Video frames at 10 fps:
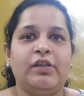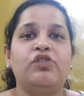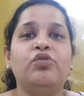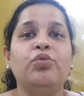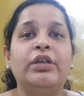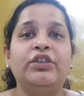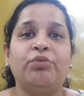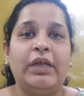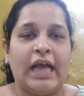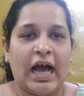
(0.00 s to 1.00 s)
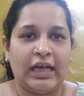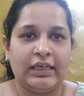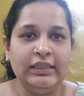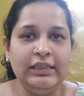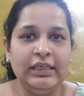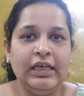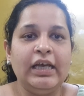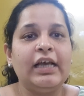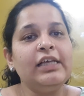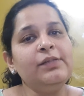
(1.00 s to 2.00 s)
Student 3, Anand,
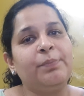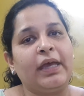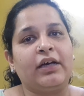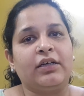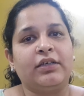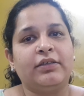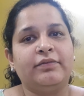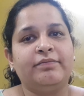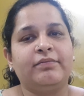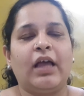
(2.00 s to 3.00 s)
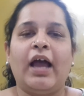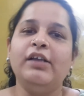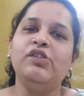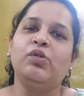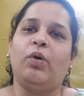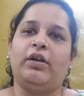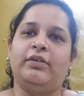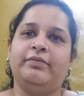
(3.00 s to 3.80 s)
is baker. And so on.